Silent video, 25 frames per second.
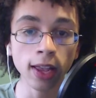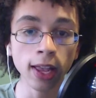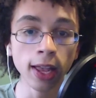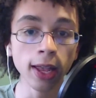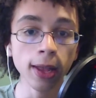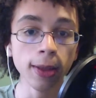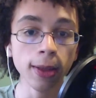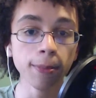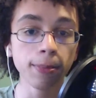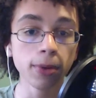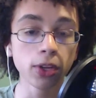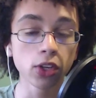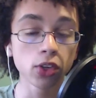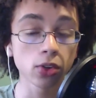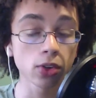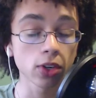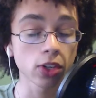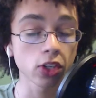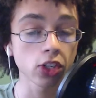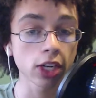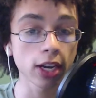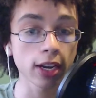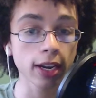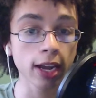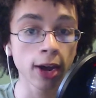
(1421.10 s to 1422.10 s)
Be sure to
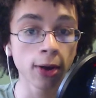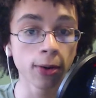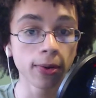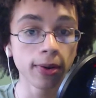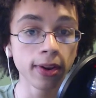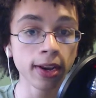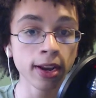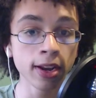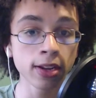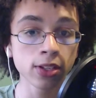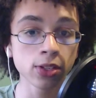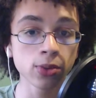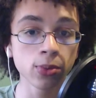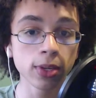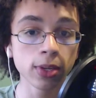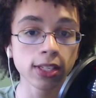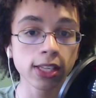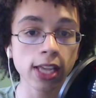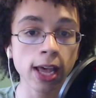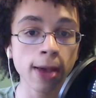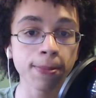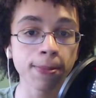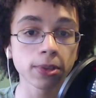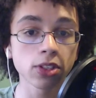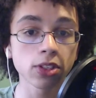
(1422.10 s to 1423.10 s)
check out next week's
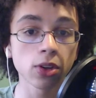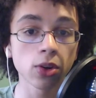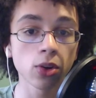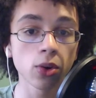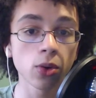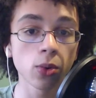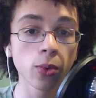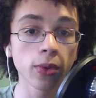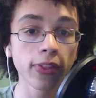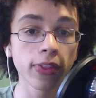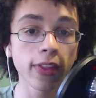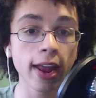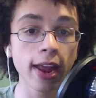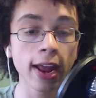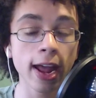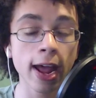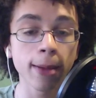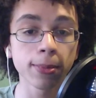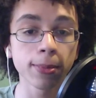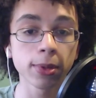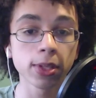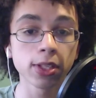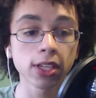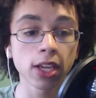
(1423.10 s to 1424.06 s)
episode when that happens.